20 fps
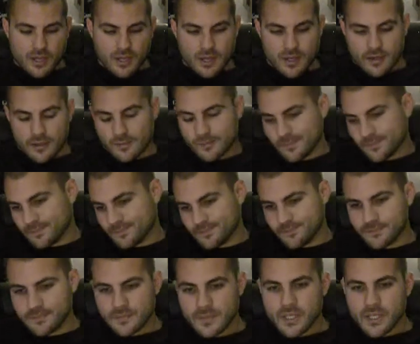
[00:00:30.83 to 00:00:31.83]
Uh,
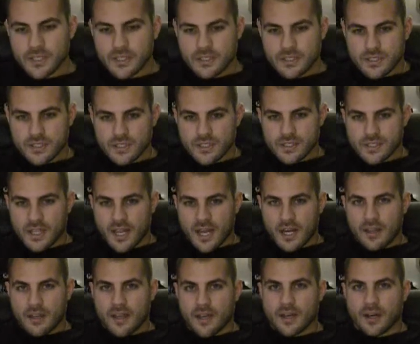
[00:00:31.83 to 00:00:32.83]
just as
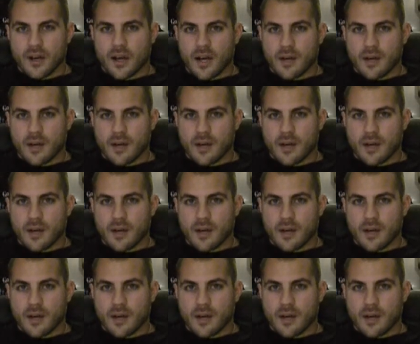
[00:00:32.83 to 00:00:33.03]
kind of like